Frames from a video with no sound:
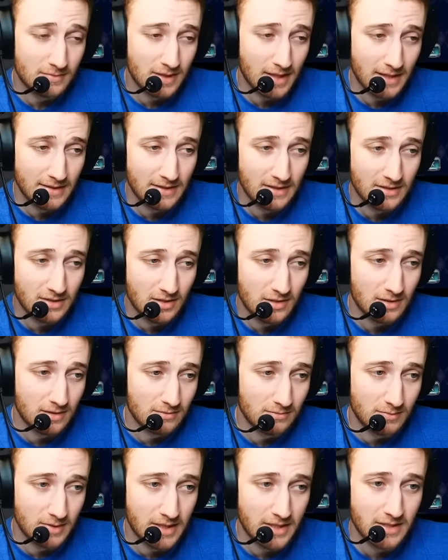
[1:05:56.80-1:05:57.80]
SSR
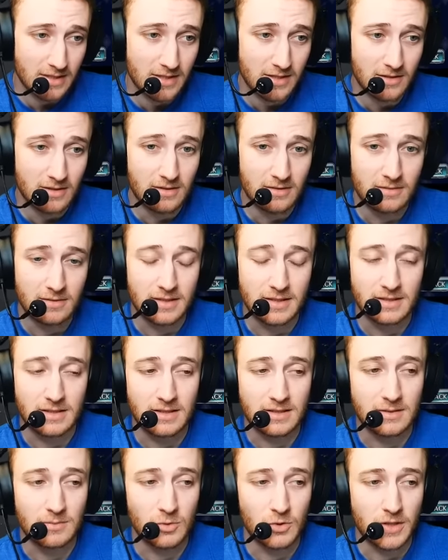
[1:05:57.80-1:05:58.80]
easier.
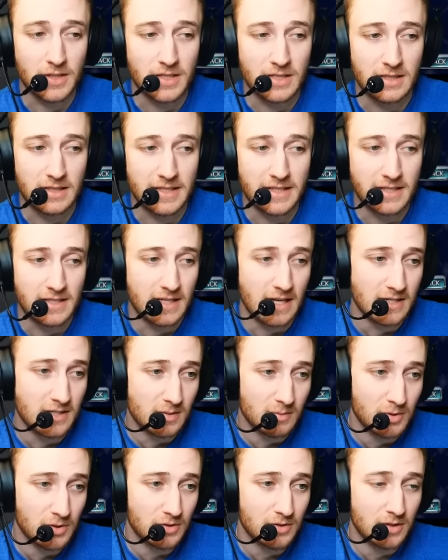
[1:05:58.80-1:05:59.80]
It's more easily
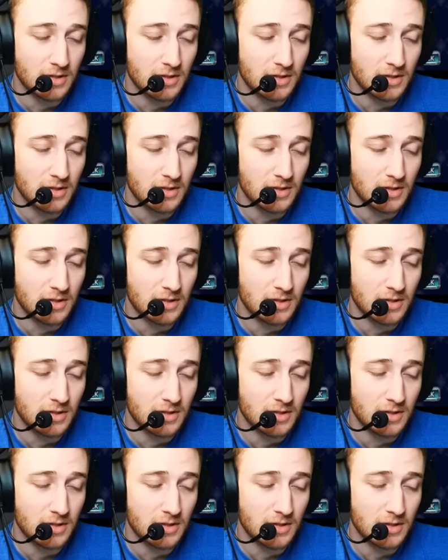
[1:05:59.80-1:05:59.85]
accessible.